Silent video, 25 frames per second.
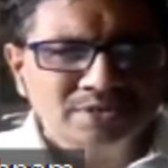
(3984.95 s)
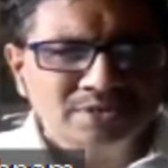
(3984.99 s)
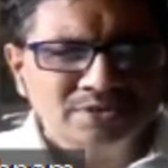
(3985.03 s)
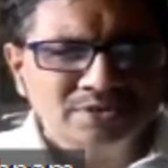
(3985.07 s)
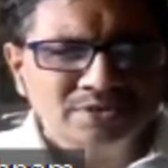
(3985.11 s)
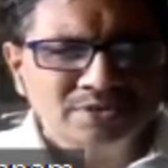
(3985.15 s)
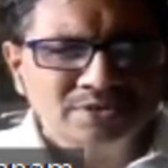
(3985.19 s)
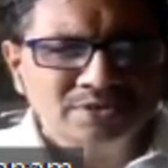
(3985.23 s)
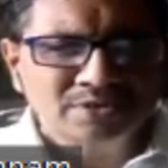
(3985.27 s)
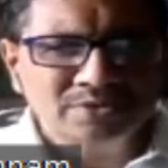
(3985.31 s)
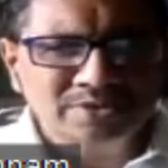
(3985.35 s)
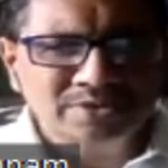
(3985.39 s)

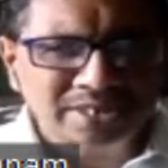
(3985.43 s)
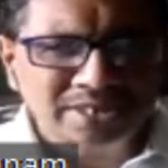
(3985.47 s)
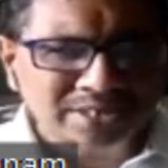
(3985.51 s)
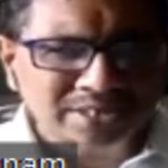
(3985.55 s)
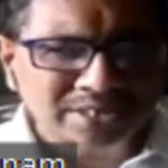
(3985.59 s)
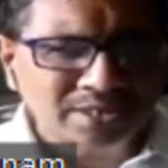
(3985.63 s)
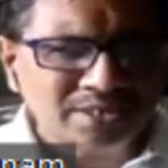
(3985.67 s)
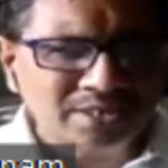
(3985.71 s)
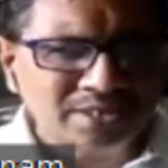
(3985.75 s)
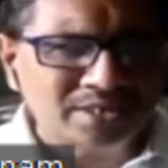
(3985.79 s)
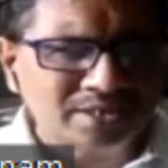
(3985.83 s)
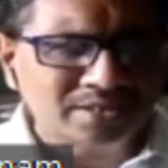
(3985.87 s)
You take
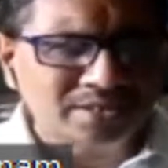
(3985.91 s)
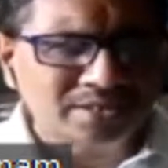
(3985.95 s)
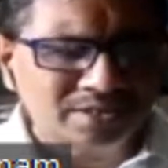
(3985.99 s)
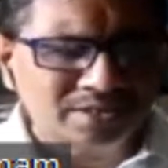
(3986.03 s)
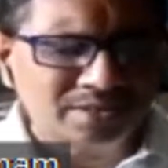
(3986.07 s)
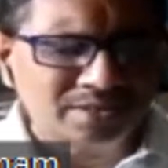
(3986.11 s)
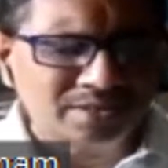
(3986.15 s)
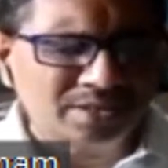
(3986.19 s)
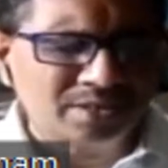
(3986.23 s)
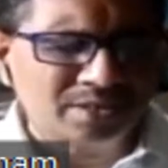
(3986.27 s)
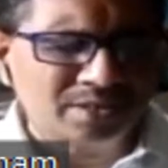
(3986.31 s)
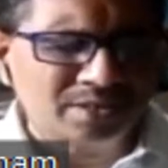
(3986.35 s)
a
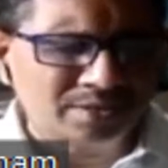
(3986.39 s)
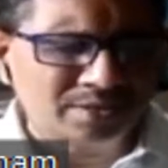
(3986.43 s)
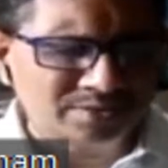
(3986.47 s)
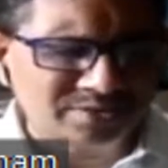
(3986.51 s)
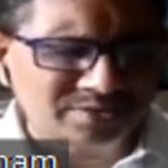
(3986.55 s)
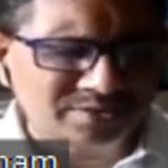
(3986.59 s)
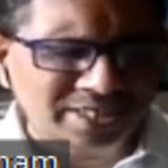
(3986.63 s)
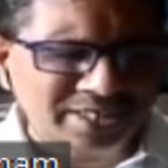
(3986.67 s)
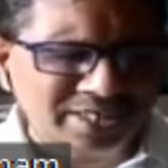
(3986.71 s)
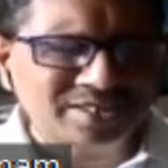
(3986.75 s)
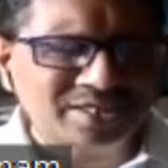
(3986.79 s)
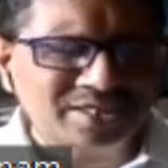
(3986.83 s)

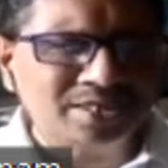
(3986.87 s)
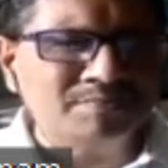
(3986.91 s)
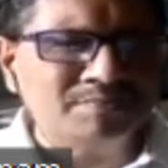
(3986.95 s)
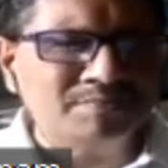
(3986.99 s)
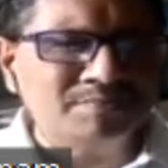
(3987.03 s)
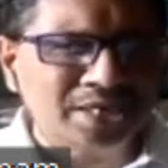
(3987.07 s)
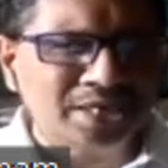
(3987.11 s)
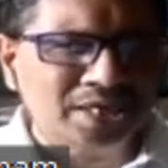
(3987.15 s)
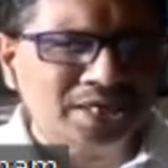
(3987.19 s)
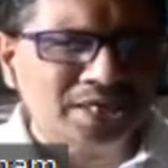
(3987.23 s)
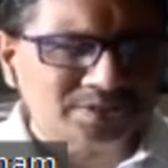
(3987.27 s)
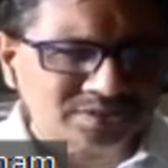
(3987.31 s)
state like
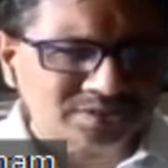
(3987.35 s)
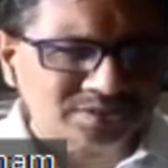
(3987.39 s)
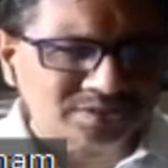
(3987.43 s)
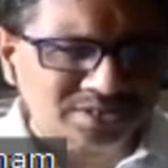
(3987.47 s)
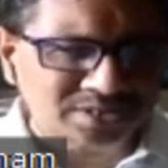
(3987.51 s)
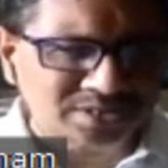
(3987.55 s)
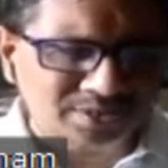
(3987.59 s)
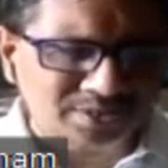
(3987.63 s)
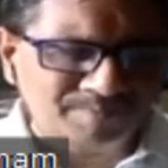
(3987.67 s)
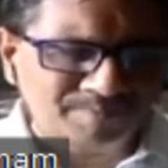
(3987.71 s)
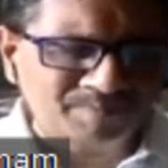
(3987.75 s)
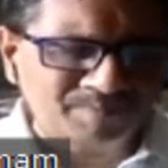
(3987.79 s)

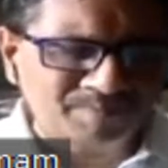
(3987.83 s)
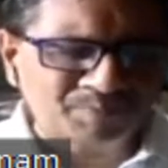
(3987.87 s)
Maharashtra.